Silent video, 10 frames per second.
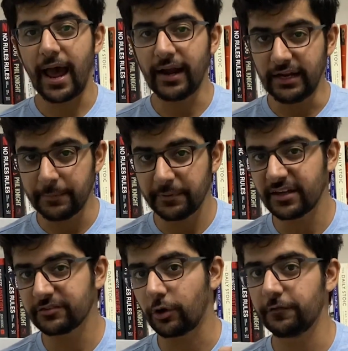And labor
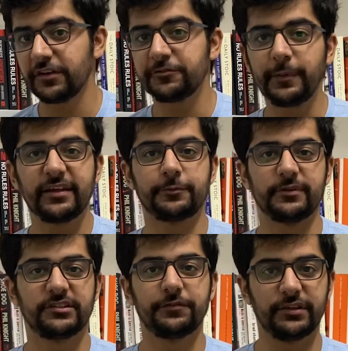has always been
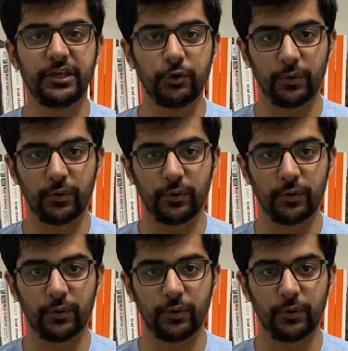expensive in the